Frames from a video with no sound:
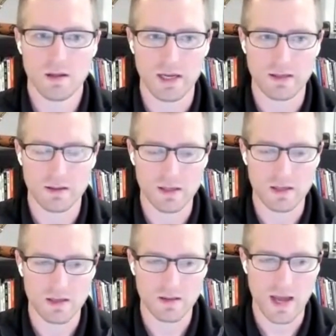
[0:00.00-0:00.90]
like
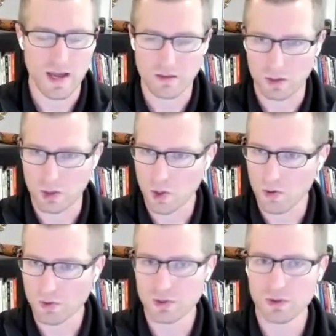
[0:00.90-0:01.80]
the that the
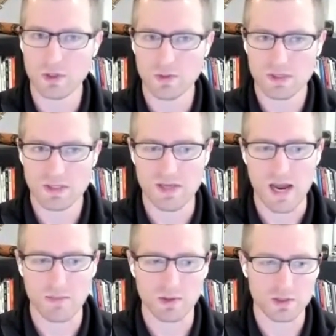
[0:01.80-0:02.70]
culture you
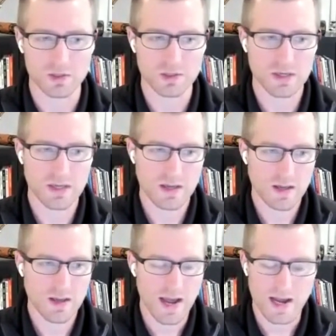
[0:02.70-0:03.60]
establish
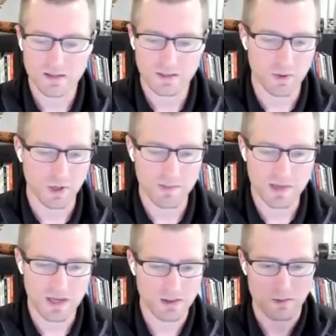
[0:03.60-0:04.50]
has to
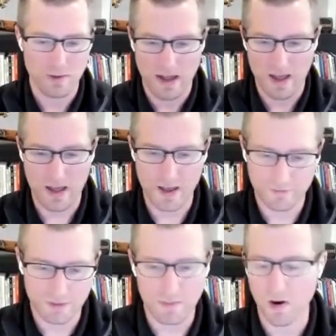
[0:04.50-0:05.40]
permeate through
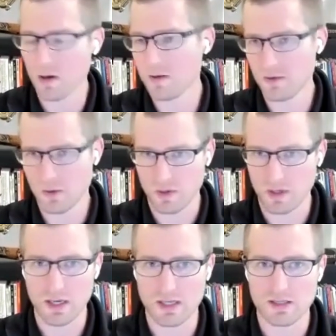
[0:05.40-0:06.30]
every part of your
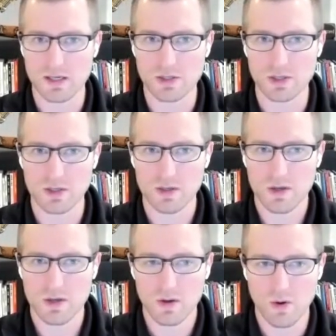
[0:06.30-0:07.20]
organization,
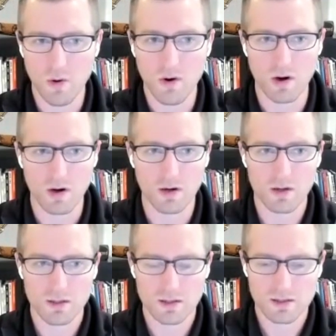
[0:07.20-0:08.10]
or
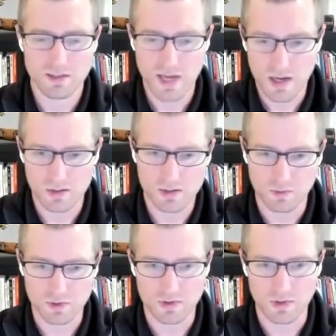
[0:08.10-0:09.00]
sales
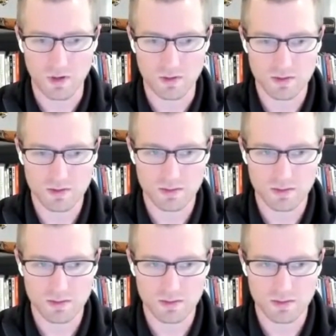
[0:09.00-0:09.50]
will start